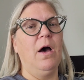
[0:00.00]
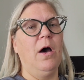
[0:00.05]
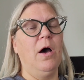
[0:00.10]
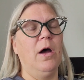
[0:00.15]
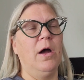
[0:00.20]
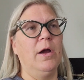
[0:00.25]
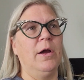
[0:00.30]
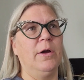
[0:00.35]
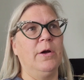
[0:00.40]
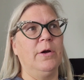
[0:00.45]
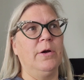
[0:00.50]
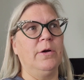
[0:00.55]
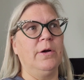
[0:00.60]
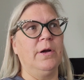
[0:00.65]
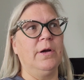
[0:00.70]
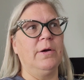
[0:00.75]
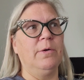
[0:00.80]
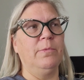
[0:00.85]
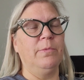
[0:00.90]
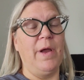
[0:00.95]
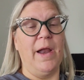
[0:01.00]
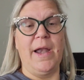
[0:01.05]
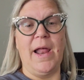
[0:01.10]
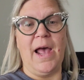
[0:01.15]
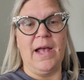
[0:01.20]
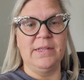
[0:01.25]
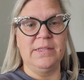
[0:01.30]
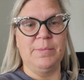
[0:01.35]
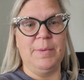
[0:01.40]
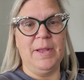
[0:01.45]
are Red
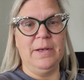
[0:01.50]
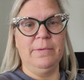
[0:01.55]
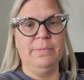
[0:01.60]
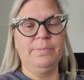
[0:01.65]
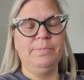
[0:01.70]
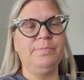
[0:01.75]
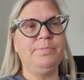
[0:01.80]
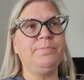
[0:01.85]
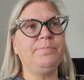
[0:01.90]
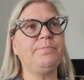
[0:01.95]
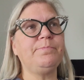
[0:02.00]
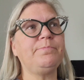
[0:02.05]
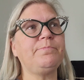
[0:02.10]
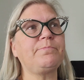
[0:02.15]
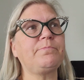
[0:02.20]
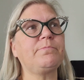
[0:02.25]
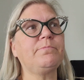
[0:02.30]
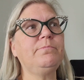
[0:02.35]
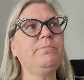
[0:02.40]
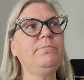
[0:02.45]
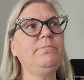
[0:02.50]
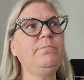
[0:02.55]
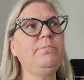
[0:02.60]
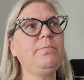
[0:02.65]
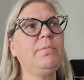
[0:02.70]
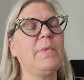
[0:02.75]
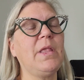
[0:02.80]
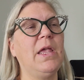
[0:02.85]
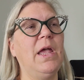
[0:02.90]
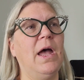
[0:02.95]
Aspen.
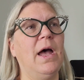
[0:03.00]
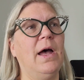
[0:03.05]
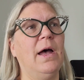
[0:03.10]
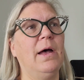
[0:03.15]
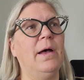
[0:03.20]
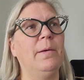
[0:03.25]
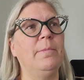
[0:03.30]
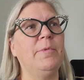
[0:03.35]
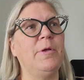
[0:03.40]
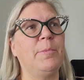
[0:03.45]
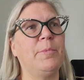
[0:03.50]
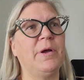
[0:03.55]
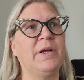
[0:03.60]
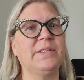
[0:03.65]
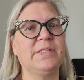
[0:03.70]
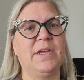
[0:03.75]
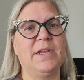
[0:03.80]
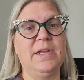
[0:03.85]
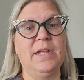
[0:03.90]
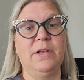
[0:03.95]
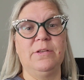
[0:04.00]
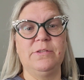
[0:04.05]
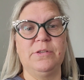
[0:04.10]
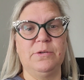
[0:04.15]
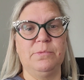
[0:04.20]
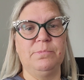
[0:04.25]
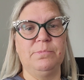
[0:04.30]
Their press-on nails